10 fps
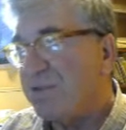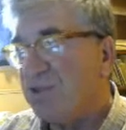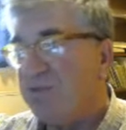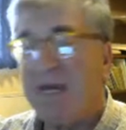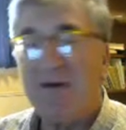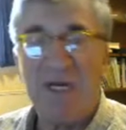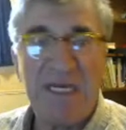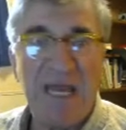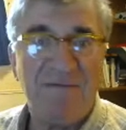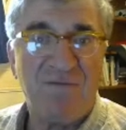Sumerian
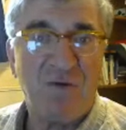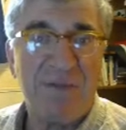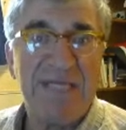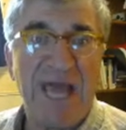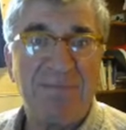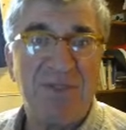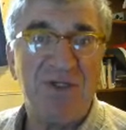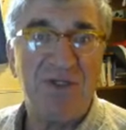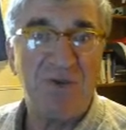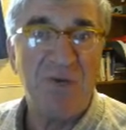cuneiform adapted to